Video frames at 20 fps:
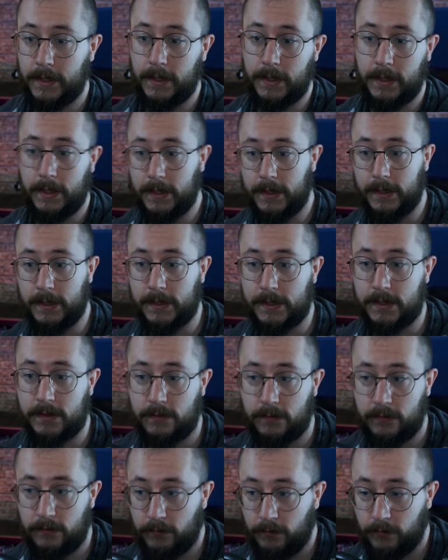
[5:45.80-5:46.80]
it is
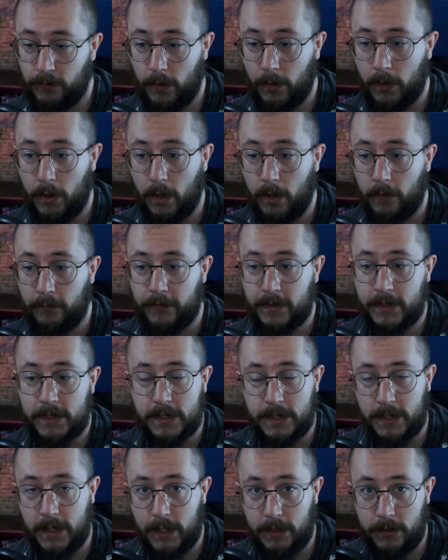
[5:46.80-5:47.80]
very obvious
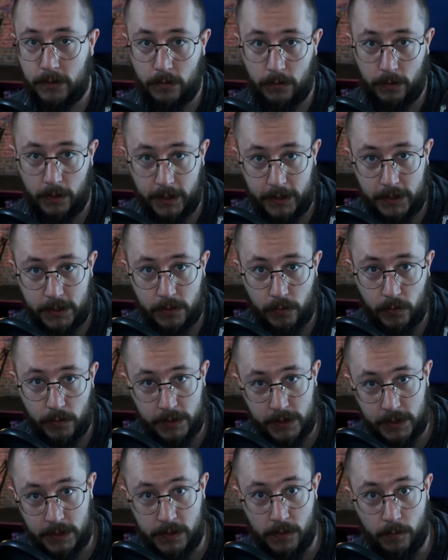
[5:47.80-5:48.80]
that your light source
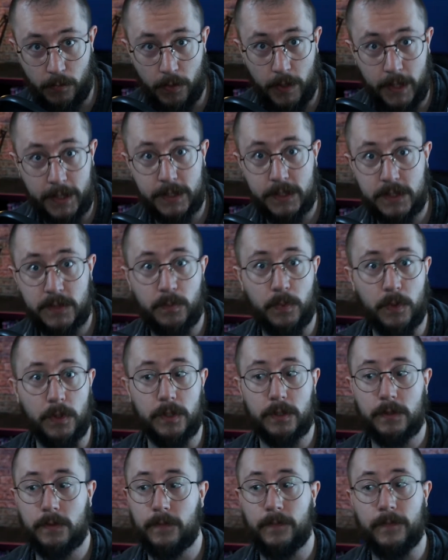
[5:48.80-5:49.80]
is the brightest
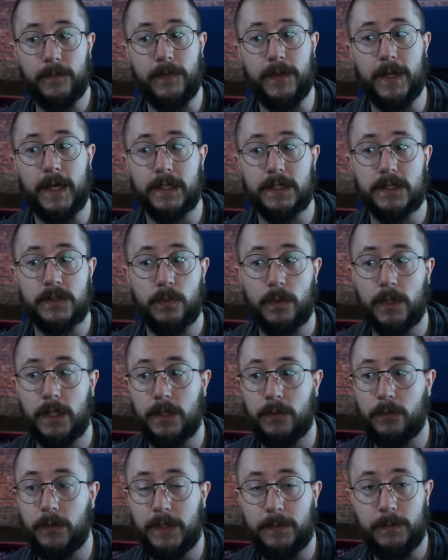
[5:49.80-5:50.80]
part. That's why
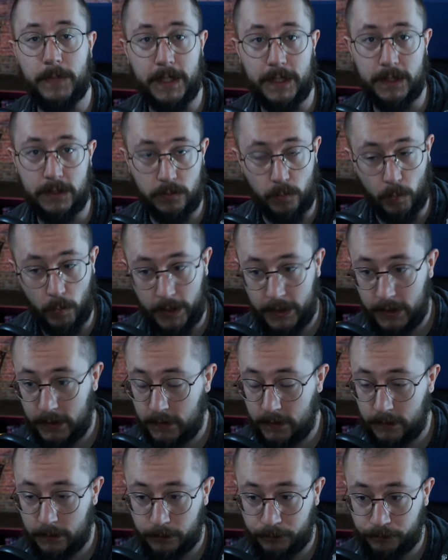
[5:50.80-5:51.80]
we painted
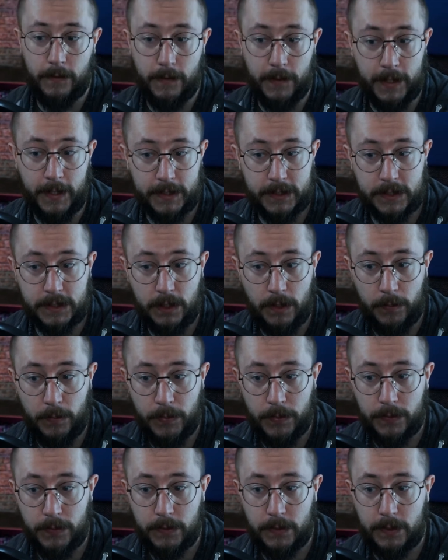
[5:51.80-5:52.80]
white. Next up
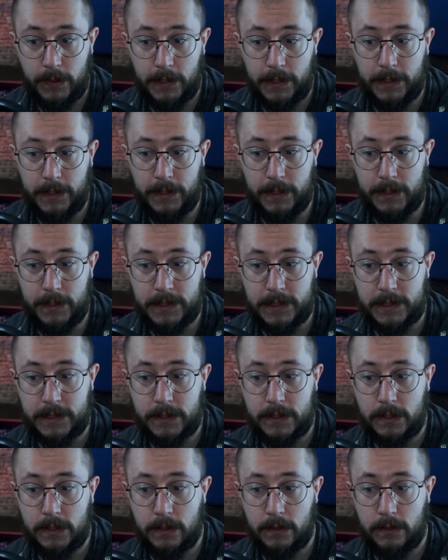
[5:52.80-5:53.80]

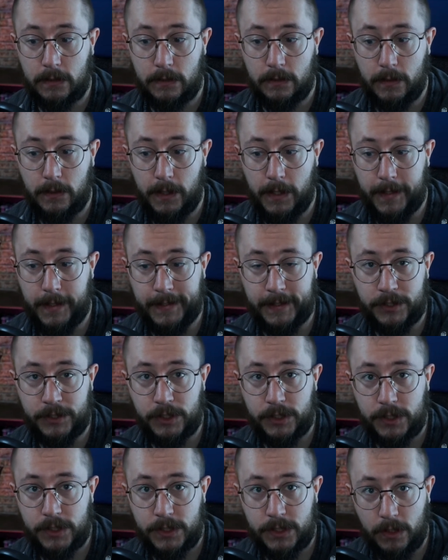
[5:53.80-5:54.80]
is
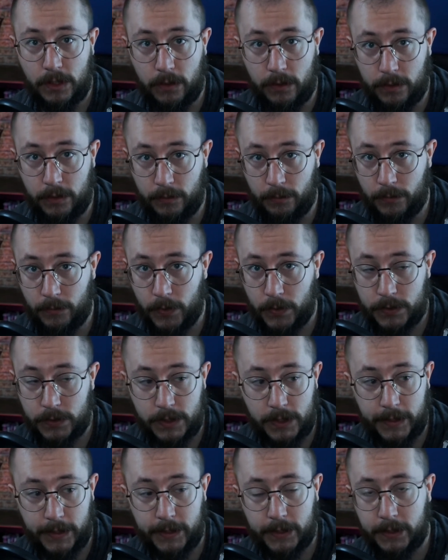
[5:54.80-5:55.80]
edges are the most
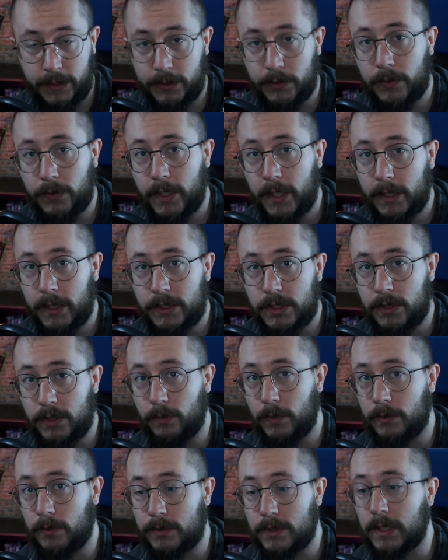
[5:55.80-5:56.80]
likely to catch the
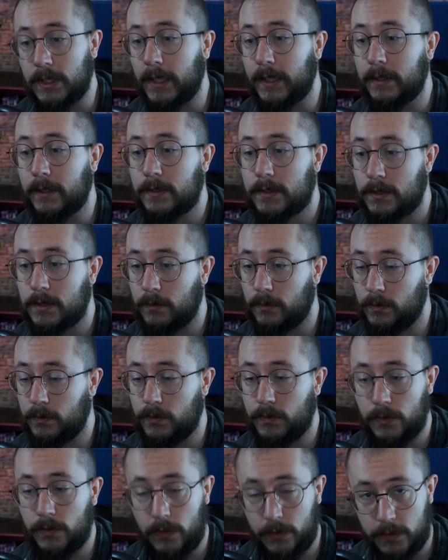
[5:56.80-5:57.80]
most light, so
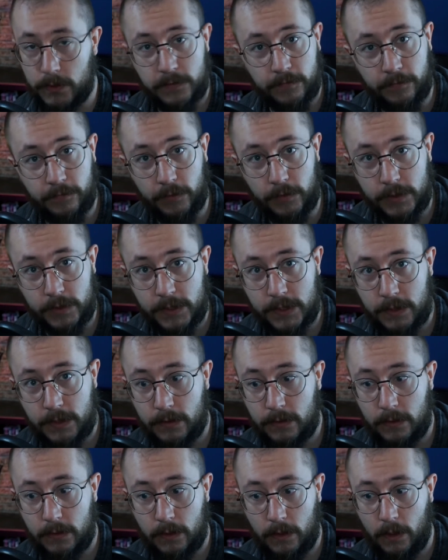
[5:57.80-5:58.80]
do those first
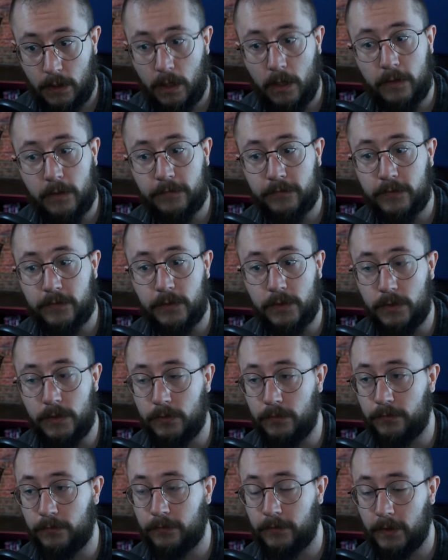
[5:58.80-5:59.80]
after
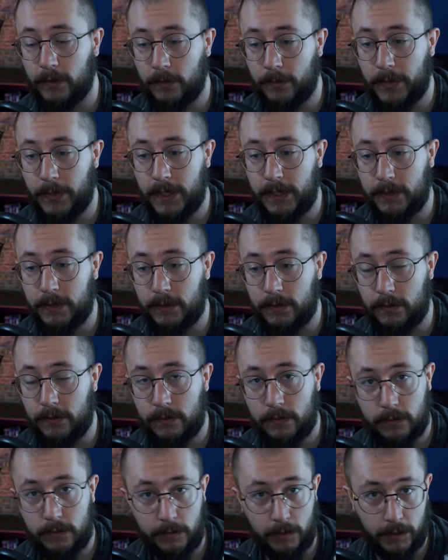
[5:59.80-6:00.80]
you've painted
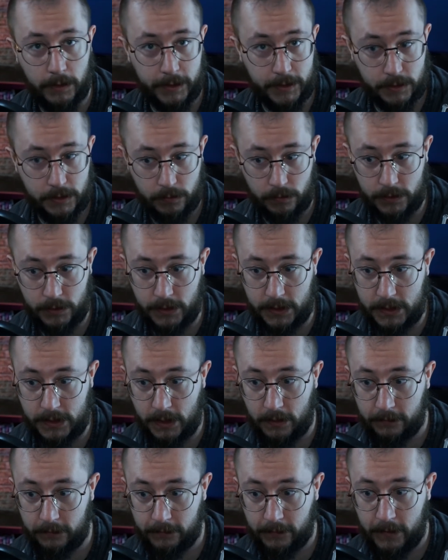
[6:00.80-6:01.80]
the light source
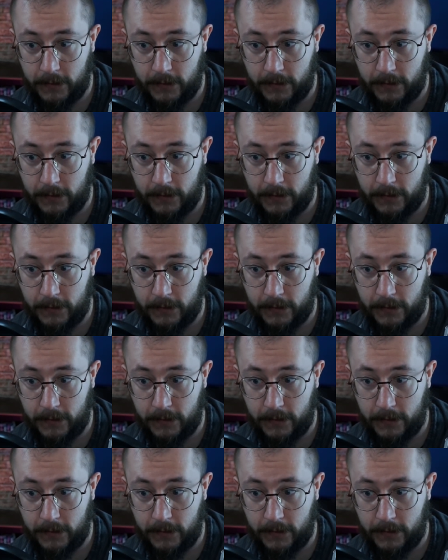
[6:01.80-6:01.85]
itself.